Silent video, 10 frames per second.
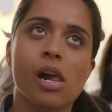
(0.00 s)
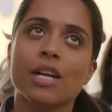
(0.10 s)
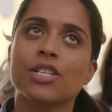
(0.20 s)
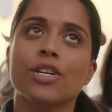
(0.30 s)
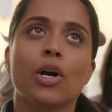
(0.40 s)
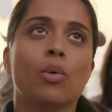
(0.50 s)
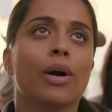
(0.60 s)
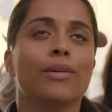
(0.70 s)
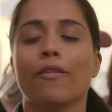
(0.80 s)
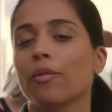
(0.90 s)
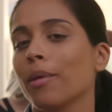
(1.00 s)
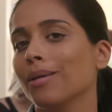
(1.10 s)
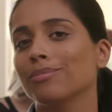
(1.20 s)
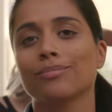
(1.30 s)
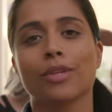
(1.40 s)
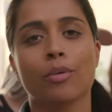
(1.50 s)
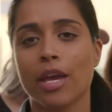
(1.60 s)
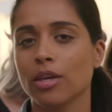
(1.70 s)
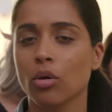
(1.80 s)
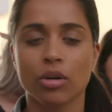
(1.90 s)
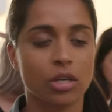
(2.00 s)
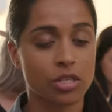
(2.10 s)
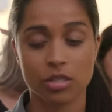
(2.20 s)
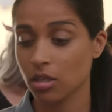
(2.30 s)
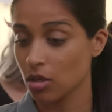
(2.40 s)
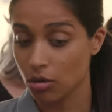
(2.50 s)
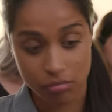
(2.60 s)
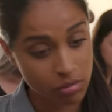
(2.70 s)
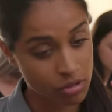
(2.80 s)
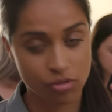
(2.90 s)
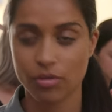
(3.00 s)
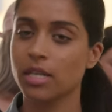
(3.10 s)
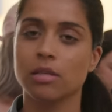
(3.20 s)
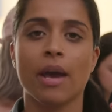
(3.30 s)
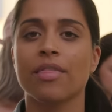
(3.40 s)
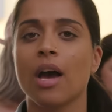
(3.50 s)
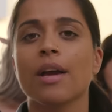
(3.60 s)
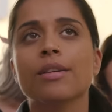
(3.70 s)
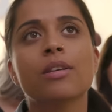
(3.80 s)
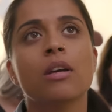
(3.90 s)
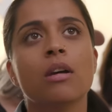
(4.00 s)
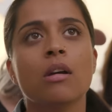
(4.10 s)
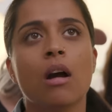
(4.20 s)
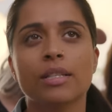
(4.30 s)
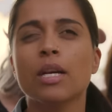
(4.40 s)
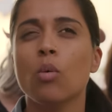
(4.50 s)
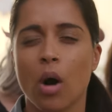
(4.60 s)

Actually, you know what? Never mind. No, that yogurt is just gonna go straight to my thighs. I'll take a